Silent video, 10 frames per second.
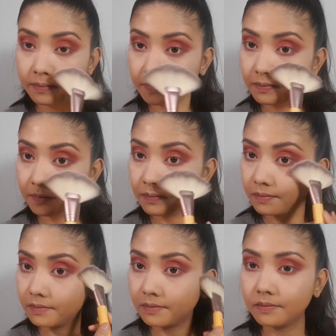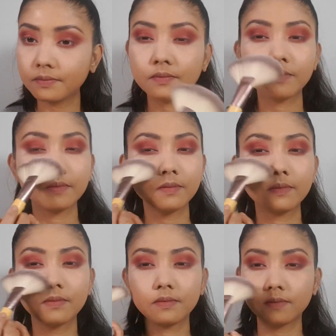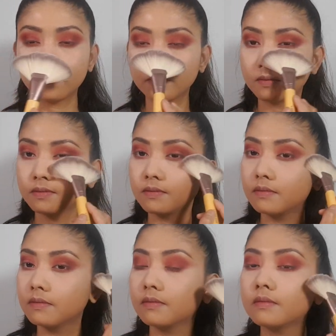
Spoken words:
(no one is talking)